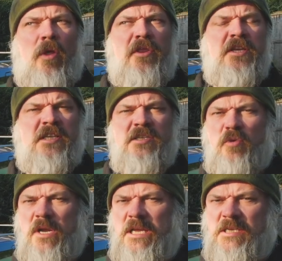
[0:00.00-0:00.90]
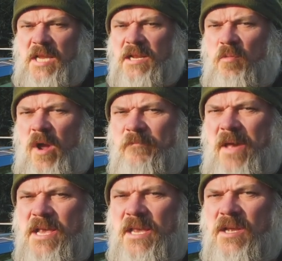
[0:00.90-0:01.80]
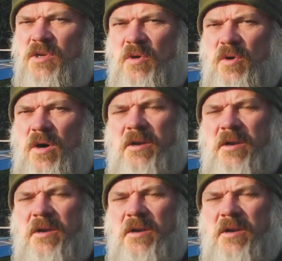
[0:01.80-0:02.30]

this isn't really a standard way of making a door,